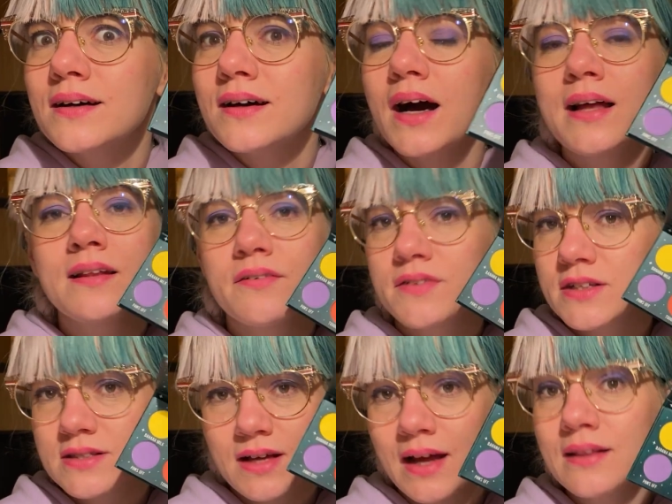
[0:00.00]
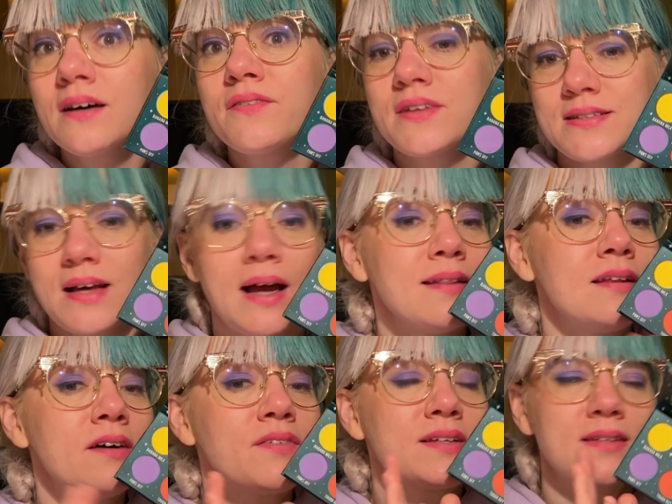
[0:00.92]
I love this. I love this. I
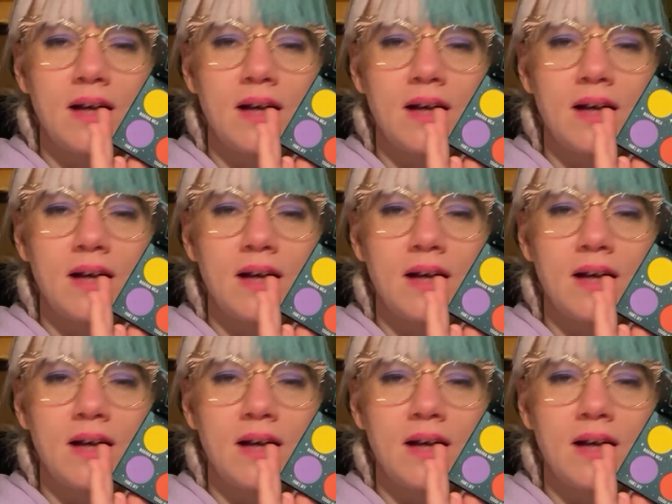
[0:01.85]
love this.